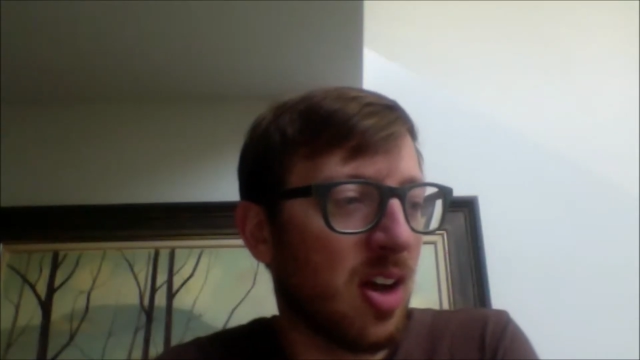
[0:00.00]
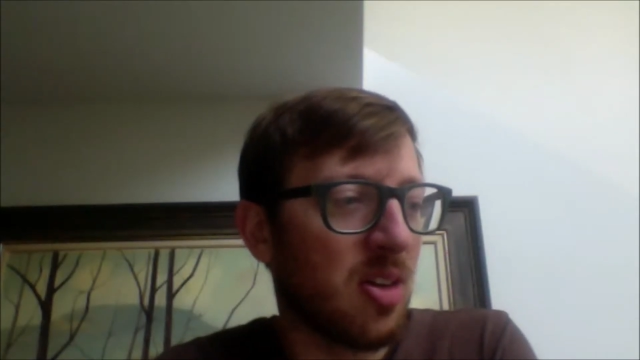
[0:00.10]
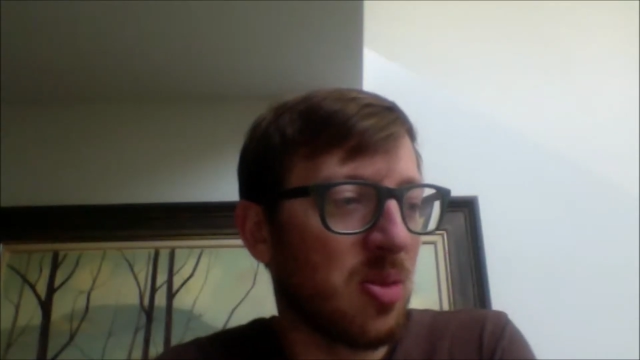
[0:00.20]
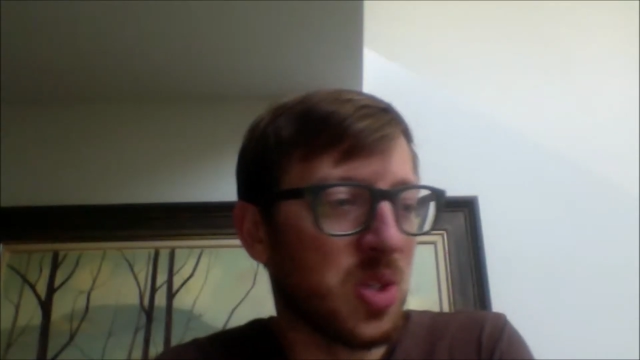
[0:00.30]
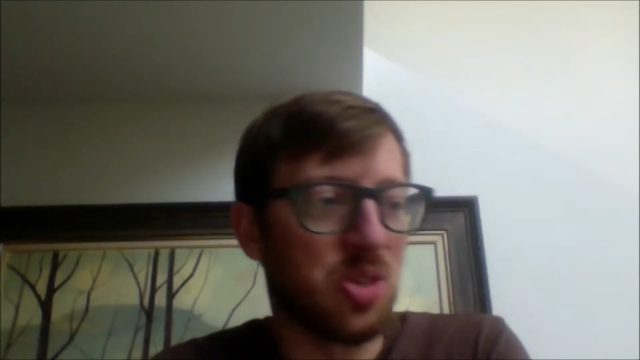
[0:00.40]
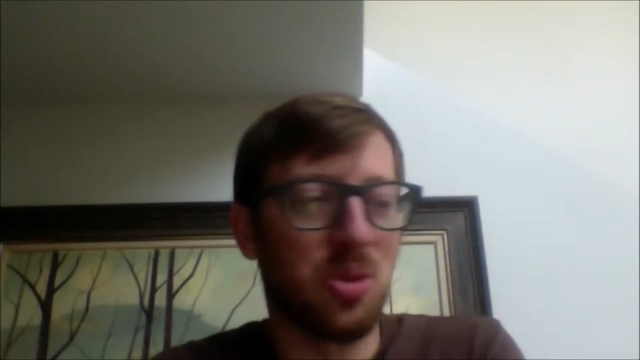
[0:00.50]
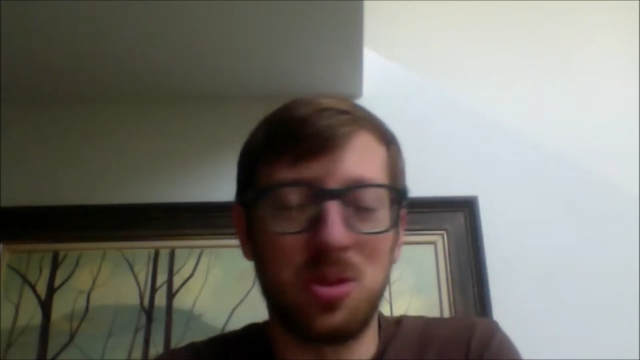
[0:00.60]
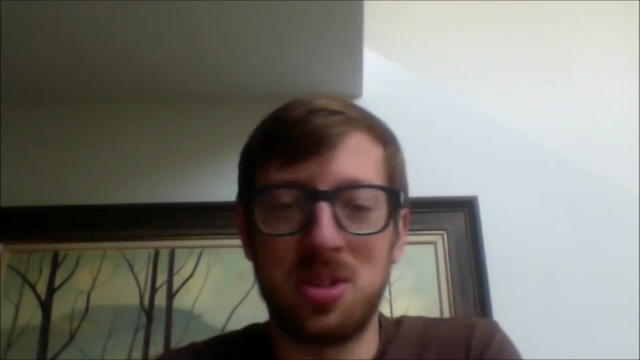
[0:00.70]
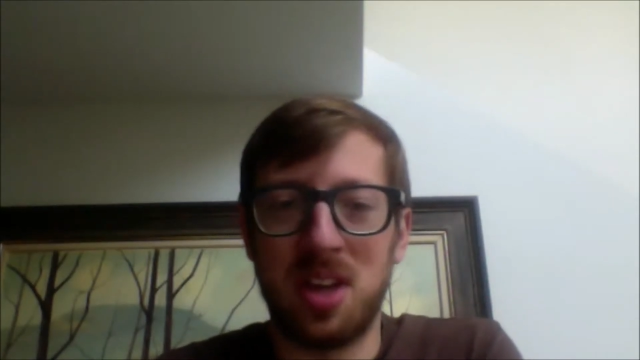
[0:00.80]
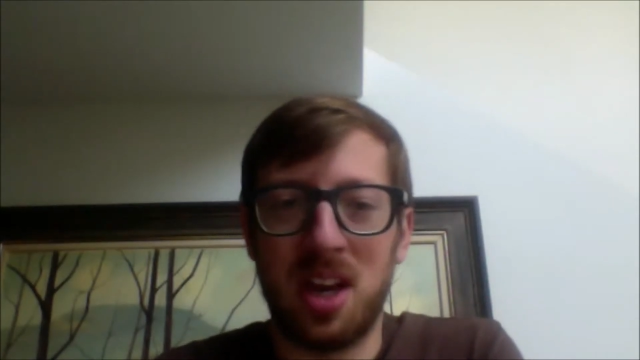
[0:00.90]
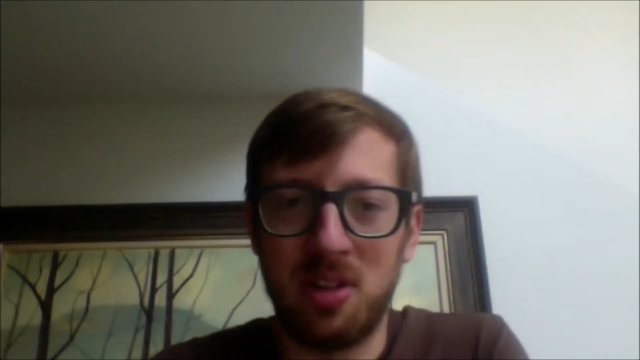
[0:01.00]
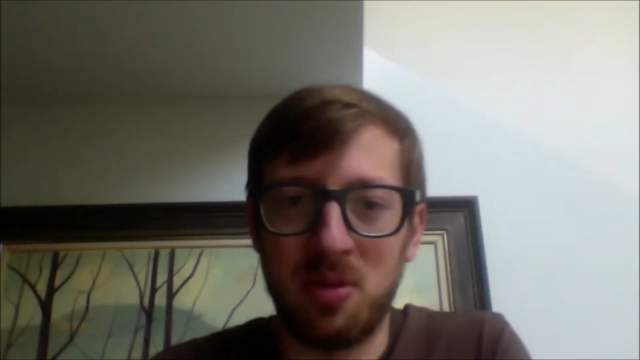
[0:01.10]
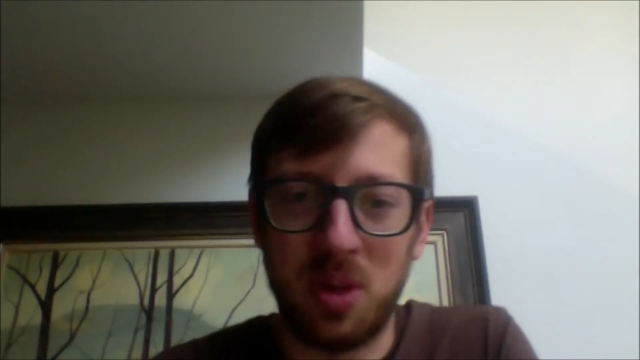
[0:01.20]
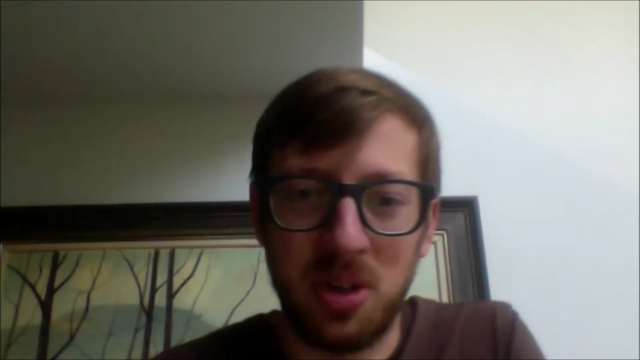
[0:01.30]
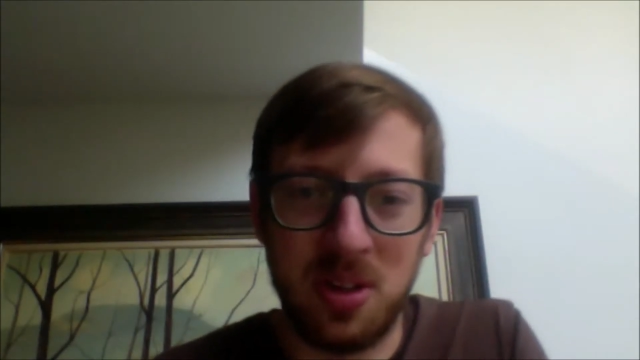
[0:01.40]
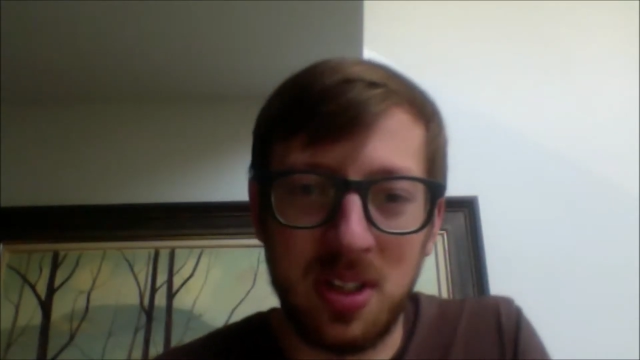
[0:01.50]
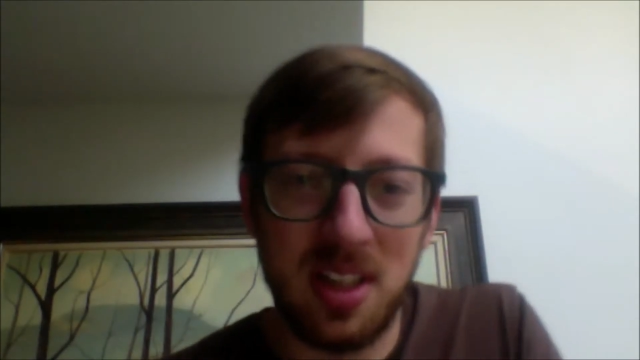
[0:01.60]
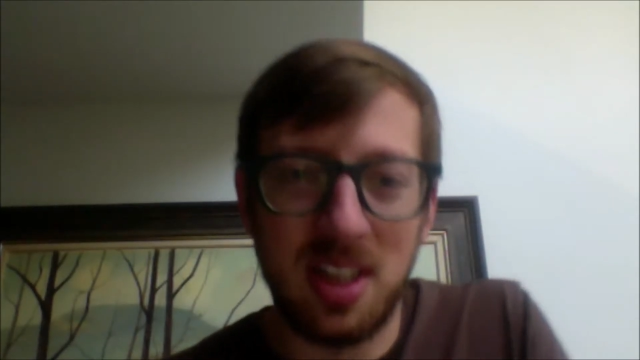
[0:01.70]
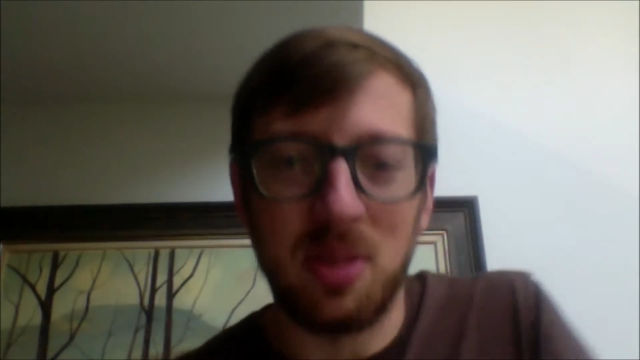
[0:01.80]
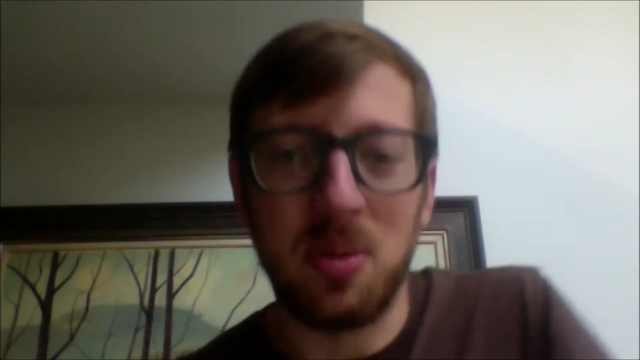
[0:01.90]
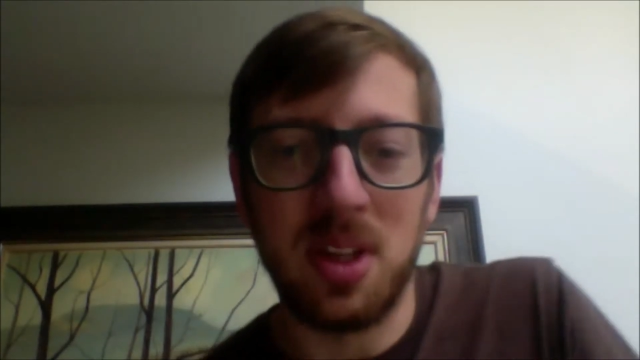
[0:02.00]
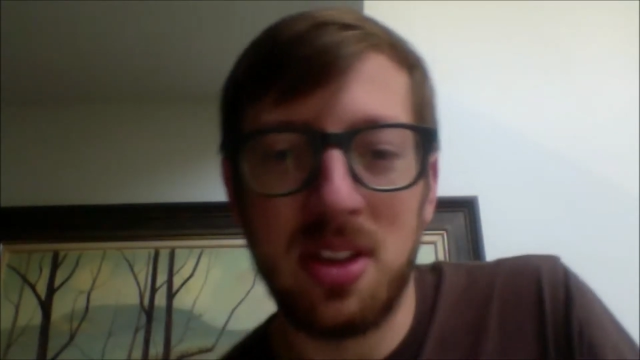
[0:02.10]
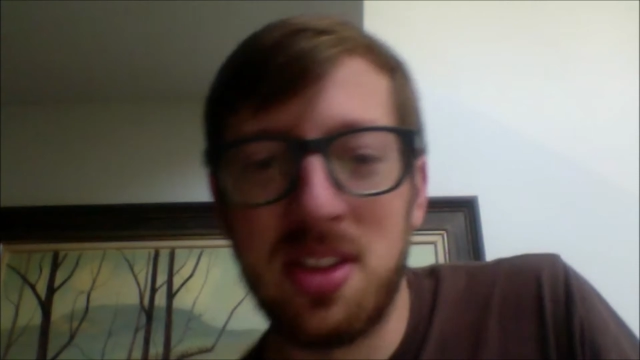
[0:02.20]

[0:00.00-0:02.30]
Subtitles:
which you lose sight of when you're dealing with,